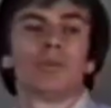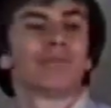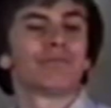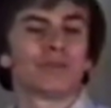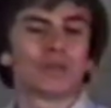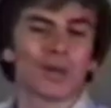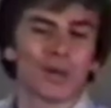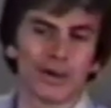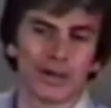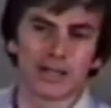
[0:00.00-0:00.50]
of
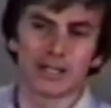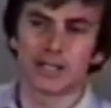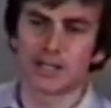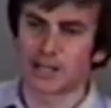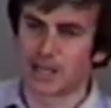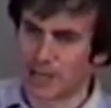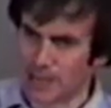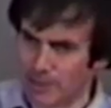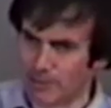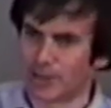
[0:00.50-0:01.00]
choice is
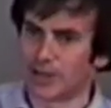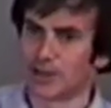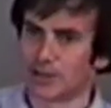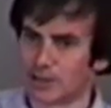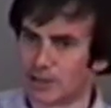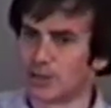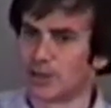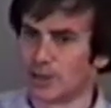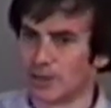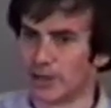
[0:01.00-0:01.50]
a
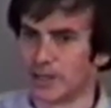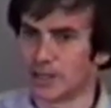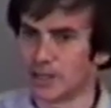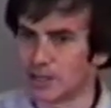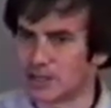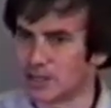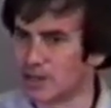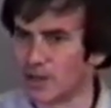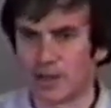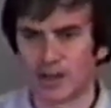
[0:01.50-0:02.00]
limited choice.
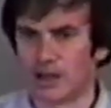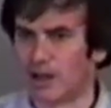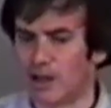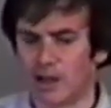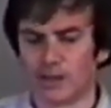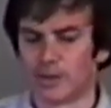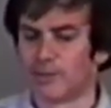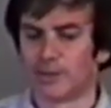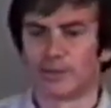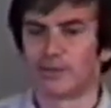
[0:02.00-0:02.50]
It's not an
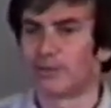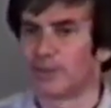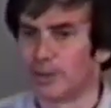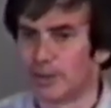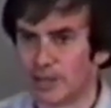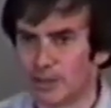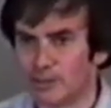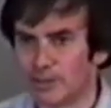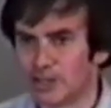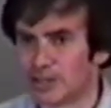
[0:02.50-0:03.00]
ultimate
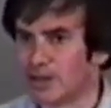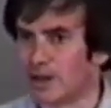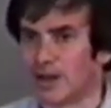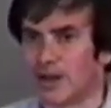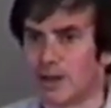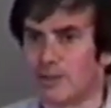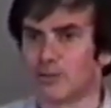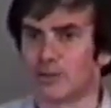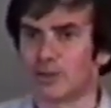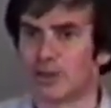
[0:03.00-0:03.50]
freedom. It's not an
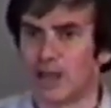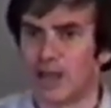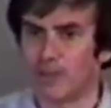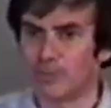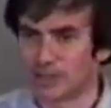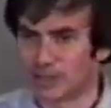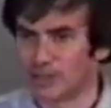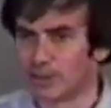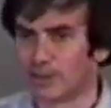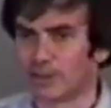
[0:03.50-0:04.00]
ab
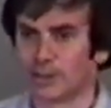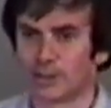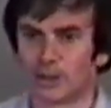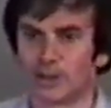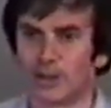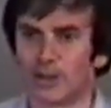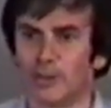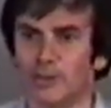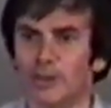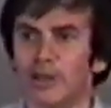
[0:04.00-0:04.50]
absolute
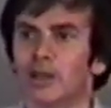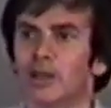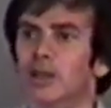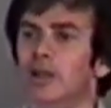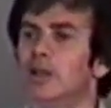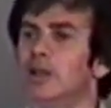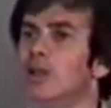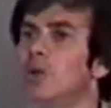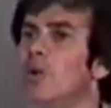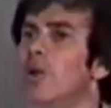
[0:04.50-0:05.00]
autonomy.
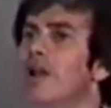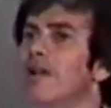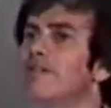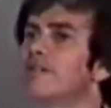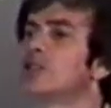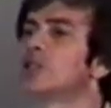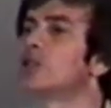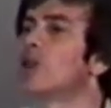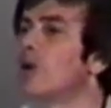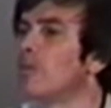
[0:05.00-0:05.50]
You have
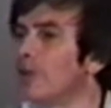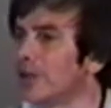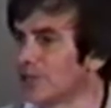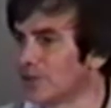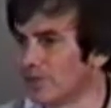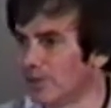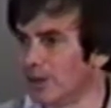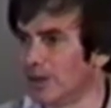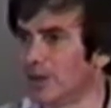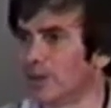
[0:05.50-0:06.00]
so much
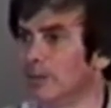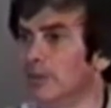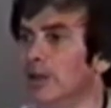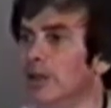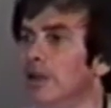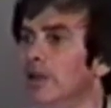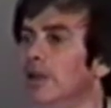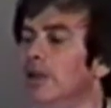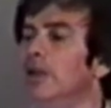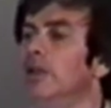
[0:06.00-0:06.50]
freedom.
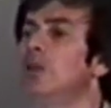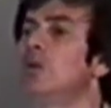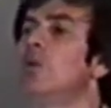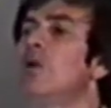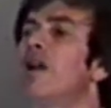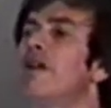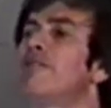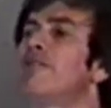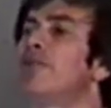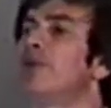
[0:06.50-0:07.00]
You
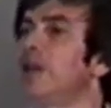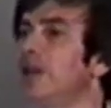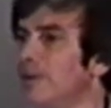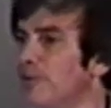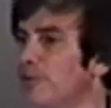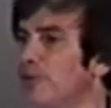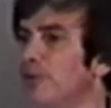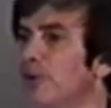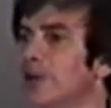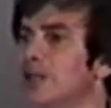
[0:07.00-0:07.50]
have
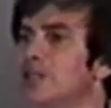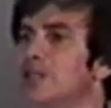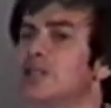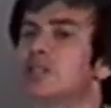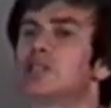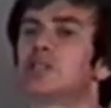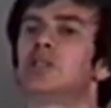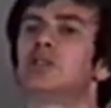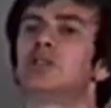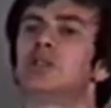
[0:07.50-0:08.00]
freedom, for
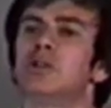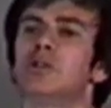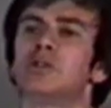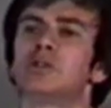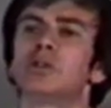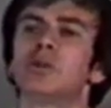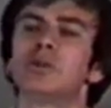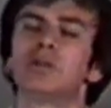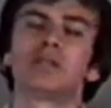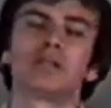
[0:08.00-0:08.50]
instance, to choose
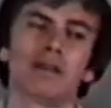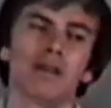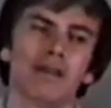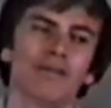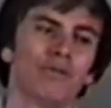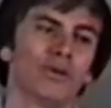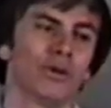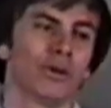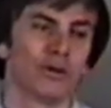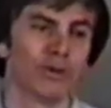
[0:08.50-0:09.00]
whose slave
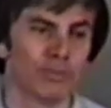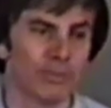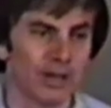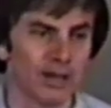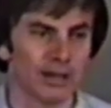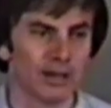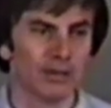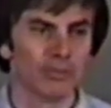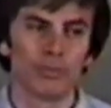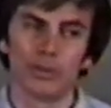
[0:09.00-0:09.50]
you're going to
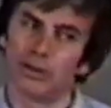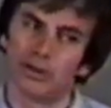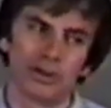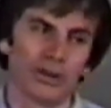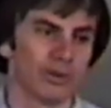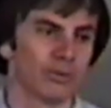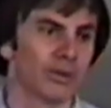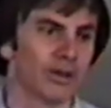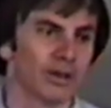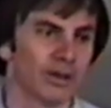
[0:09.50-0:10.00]
be, but
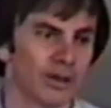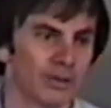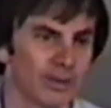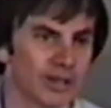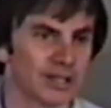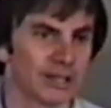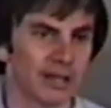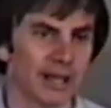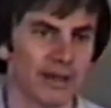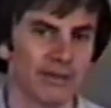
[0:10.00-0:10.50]
not whether you're going to
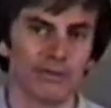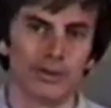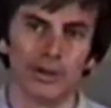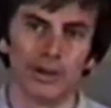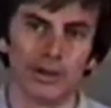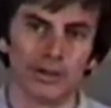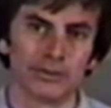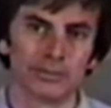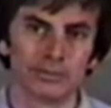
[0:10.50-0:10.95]
be a slave or not.